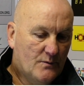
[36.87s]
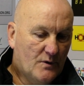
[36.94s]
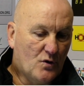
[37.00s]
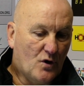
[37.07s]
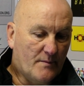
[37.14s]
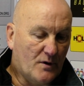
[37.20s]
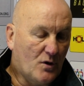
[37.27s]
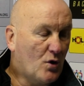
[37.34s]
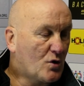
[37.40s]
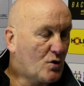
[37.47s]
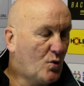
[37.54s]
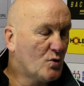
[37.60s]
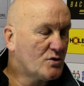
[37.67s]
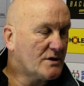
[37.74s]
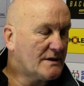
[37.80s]
got them a lot
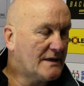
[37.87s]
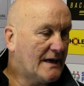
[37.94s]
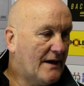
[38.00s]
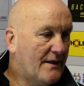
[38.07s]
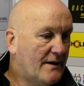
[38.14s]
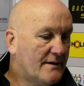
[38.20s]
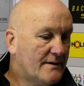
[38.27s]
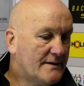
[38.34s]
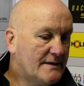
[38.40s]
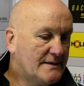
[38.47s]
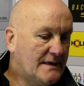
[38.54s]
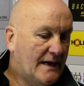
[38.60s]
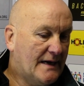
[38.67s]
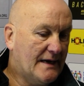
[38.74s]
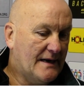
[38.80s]
closer together in the
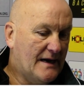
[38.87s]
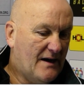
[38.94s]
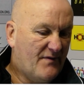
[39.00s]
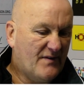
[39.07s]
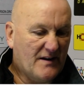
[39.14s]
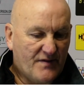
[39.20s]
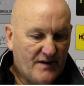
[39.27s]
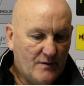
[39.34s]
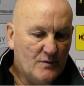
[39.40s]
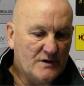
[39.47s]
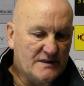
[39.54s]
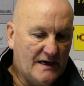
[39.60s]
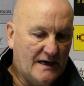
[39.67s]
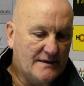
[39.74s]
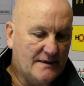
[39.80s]
second half, and I think we
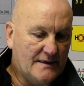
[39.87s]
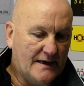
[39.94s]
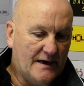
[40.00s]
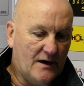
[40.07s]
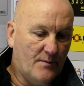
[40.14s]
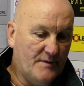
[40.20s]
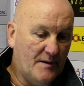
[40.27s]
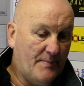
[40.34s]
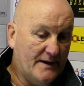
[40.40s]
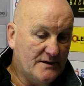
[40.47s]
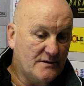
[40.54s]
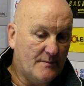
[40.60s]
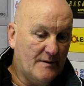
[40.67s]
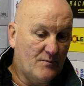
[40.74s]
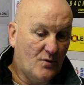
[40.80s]
started to get up the pitch
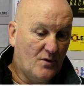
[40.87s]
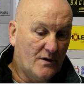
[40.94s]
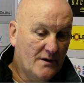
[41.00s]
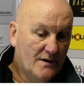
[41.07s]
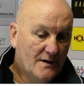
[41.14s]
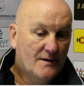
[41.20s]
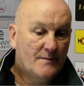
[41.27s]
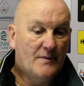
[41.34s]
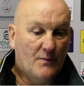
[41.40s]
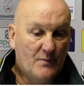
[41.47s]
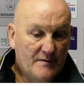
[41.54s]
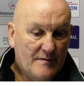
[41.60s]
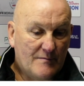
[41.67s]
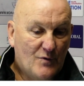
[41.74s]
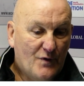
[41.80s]
a bit more, a wee
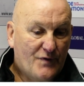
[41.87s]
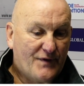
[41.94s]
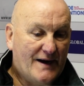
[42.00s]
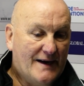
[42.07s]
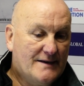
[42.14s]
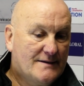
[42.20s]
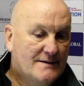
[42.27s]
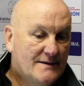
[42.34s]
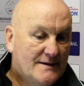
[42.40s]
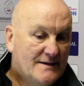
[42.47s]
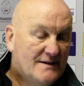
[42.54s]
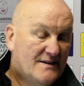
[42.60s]
bit more threatening,